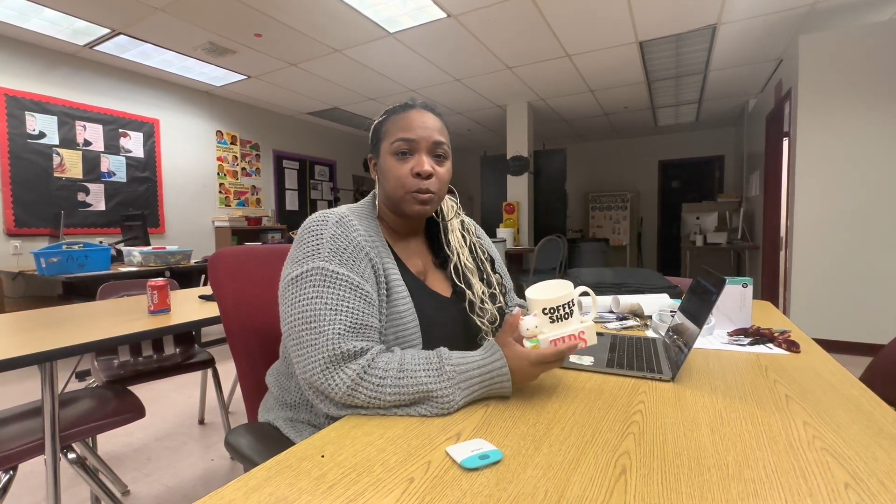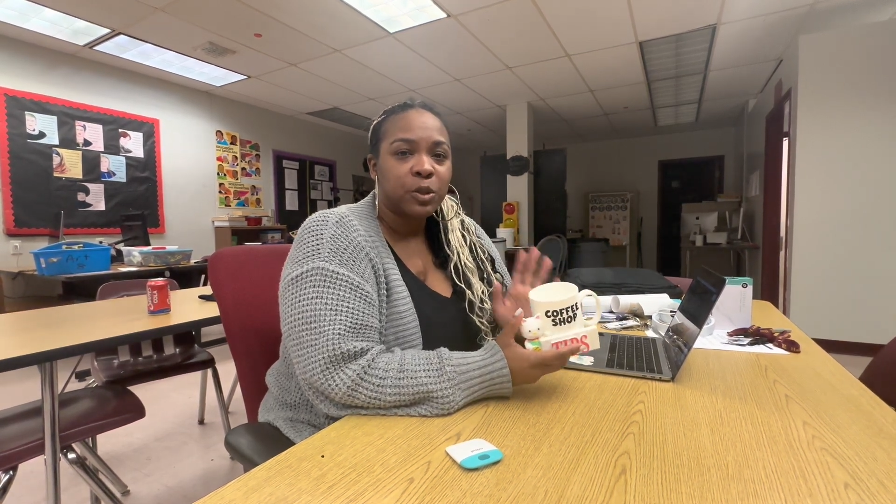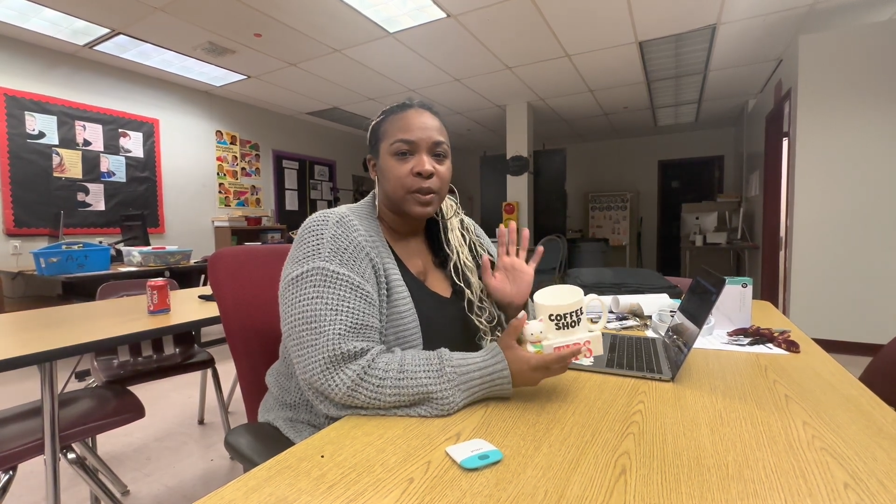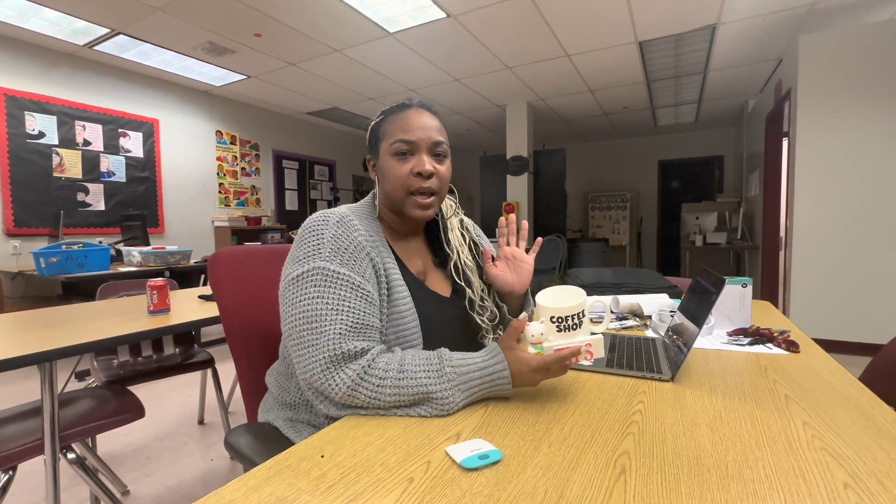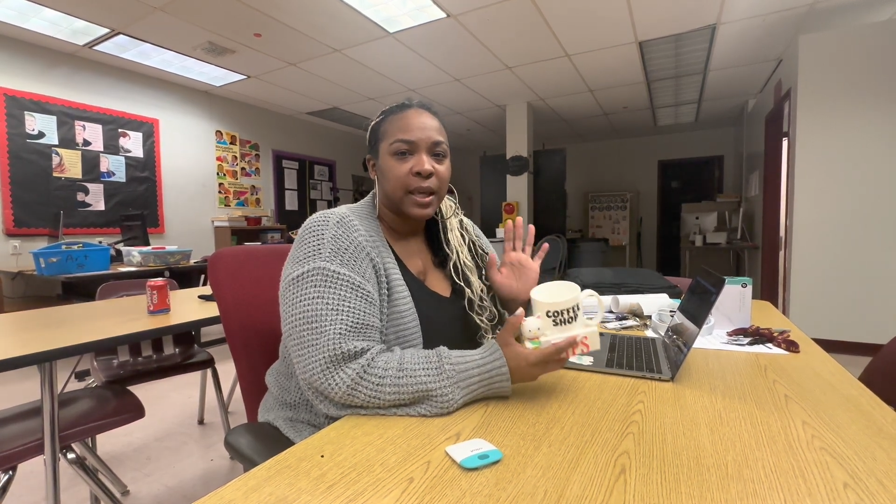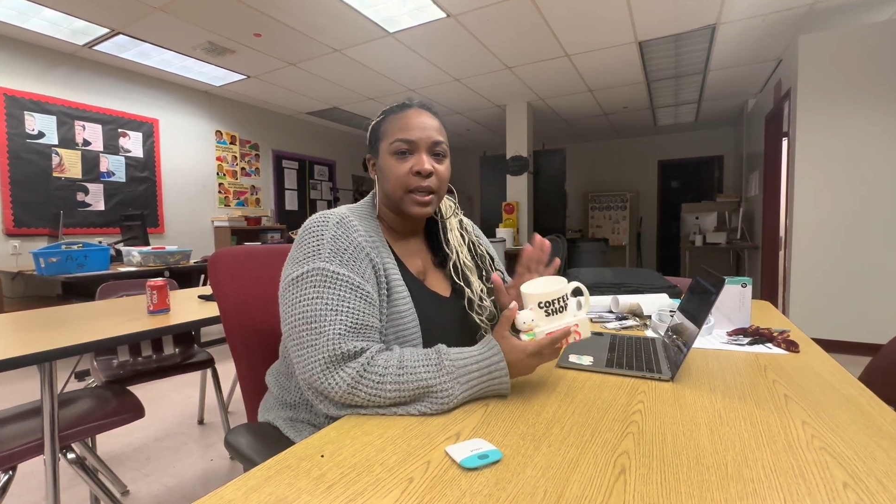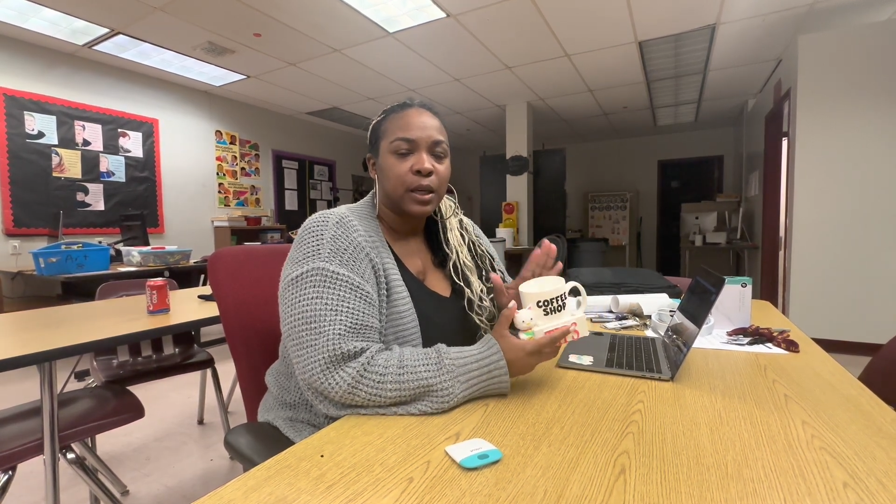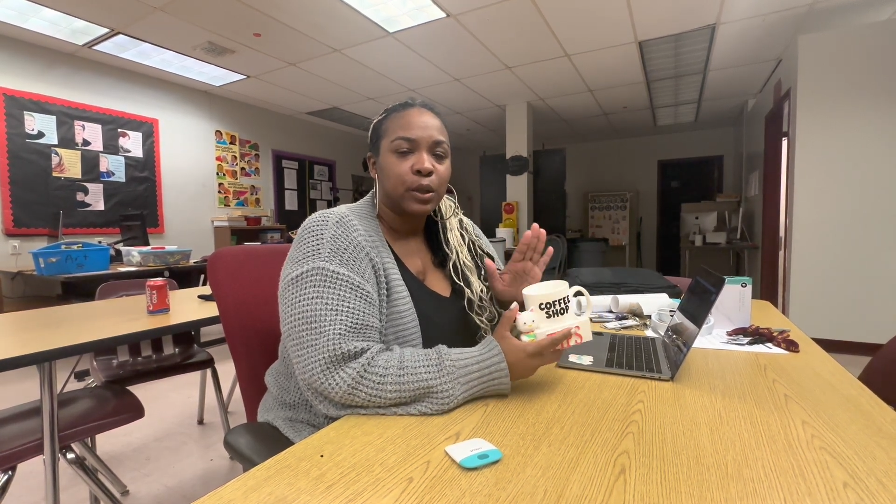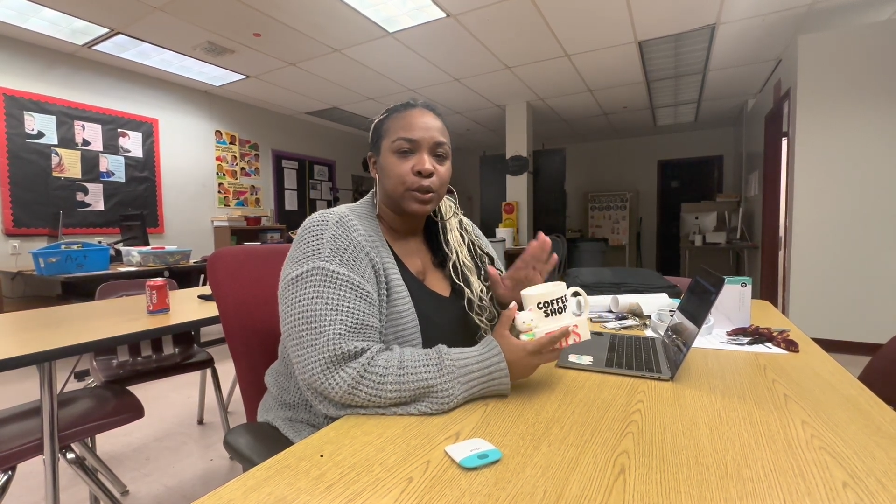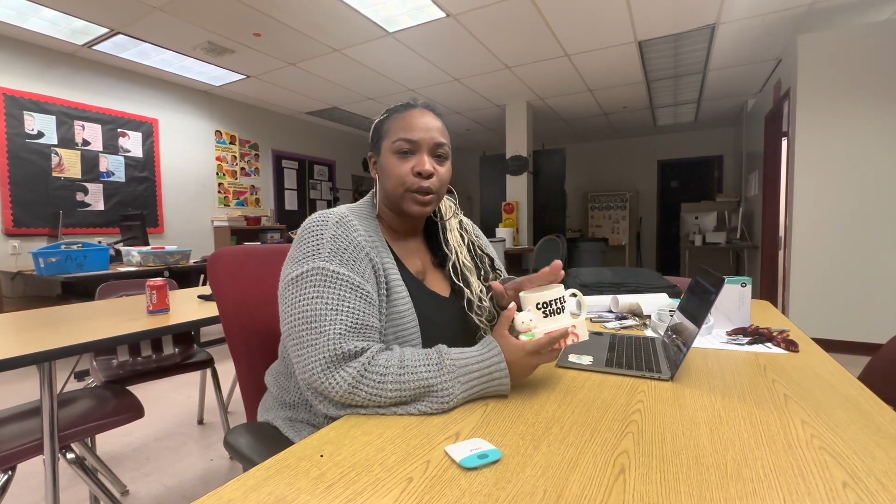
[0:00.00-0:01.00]
so that he
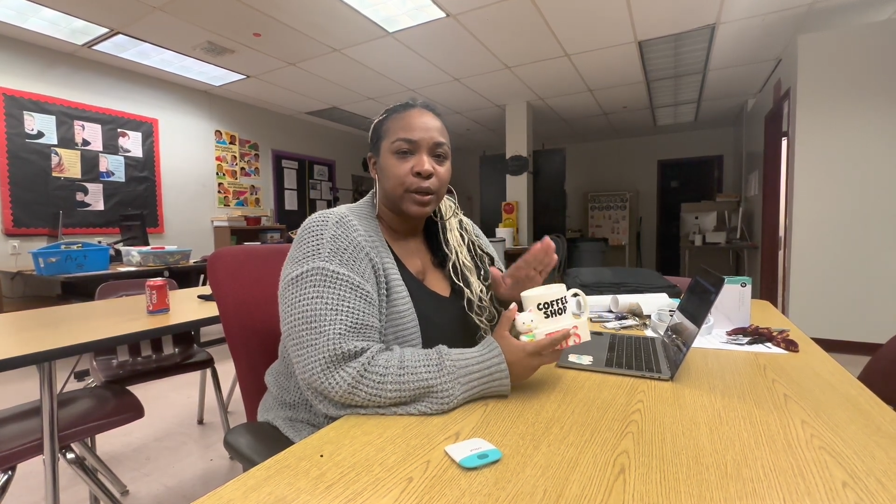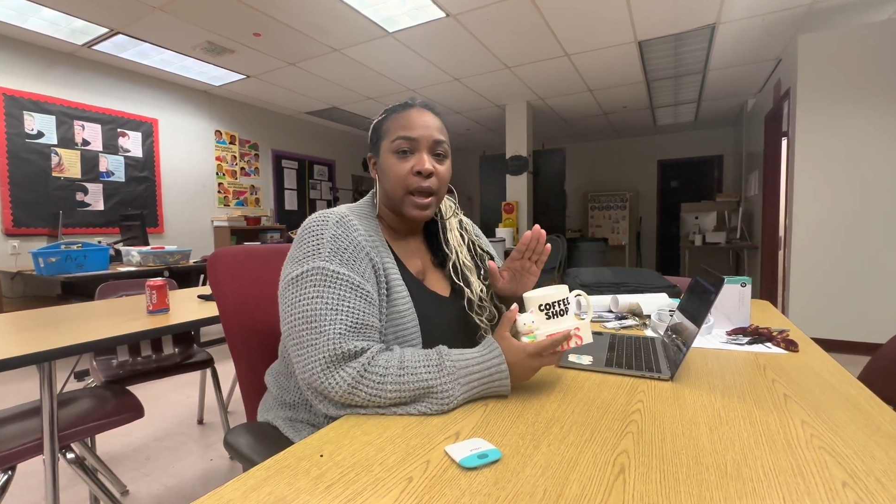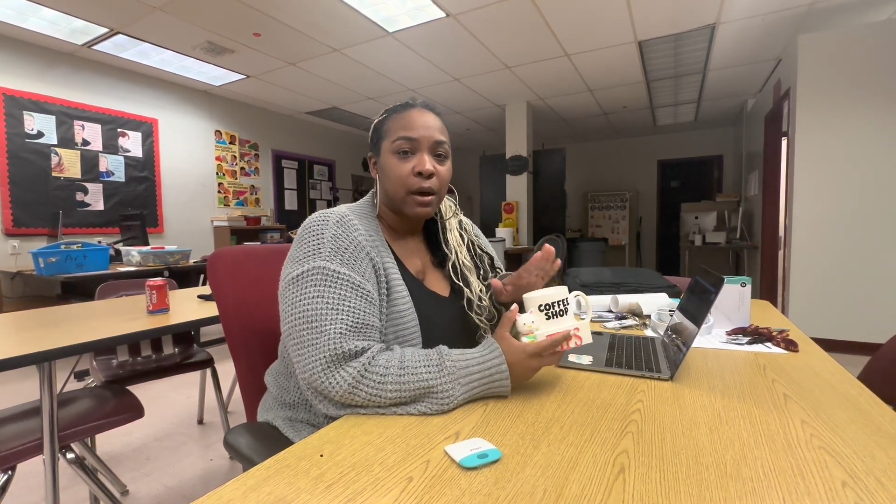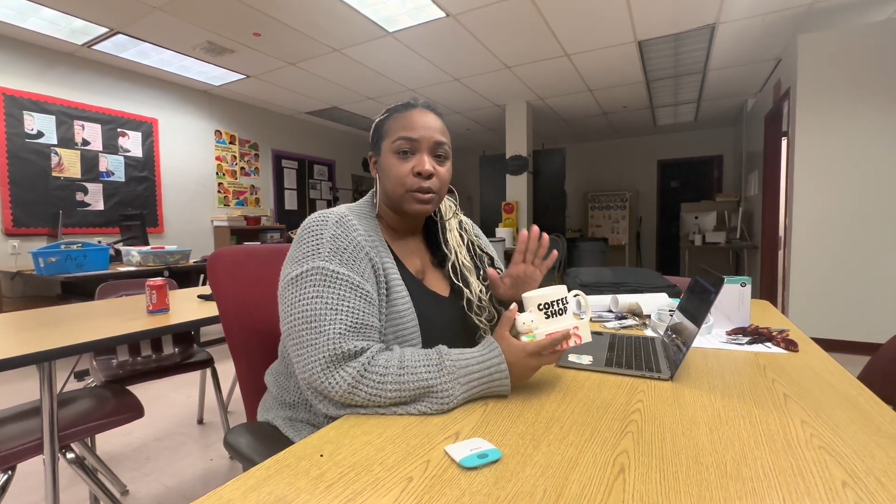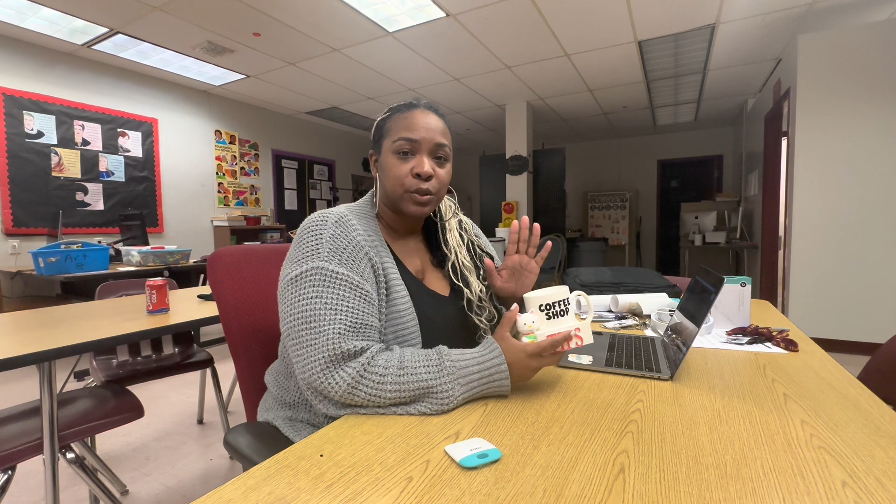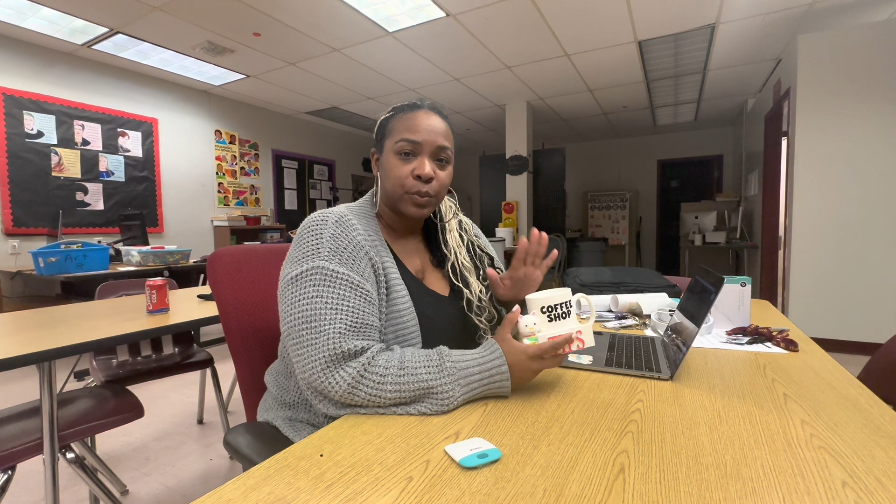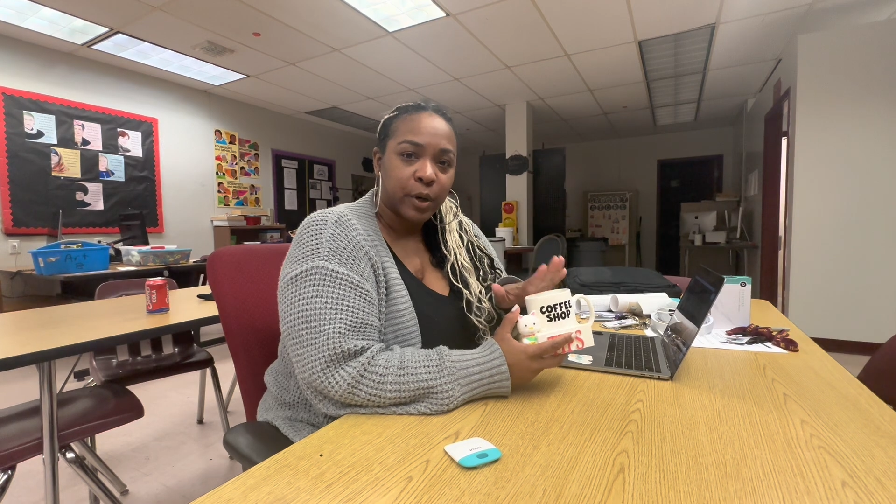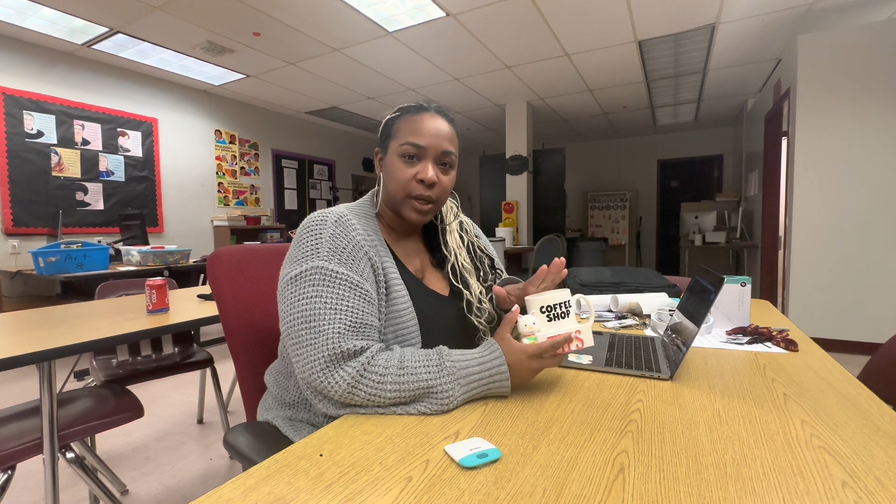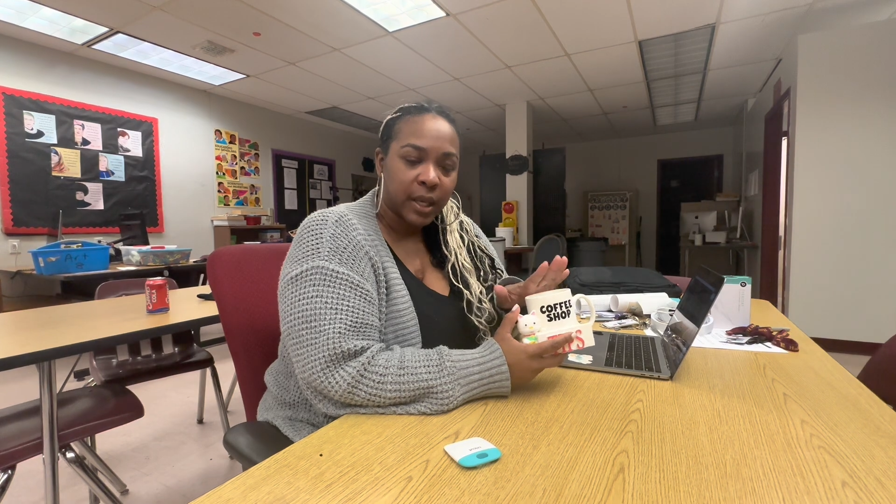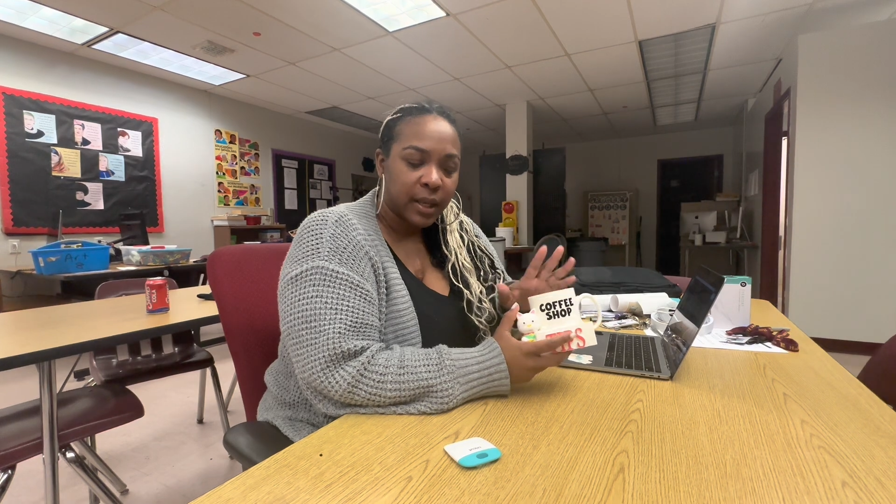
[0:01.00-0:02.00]
could learn how to
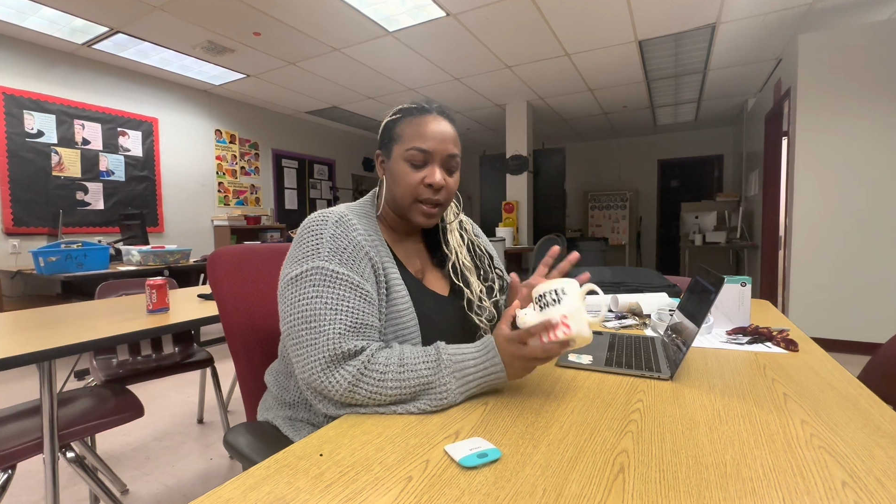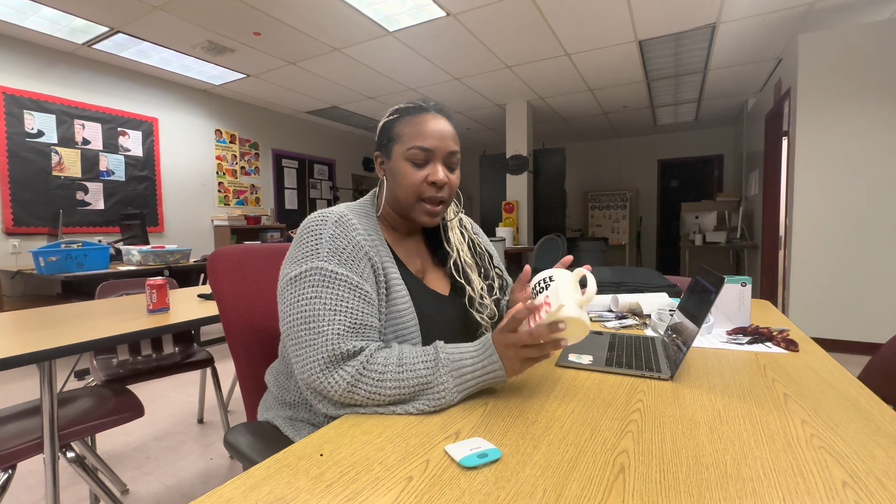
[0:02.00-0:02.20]
work it.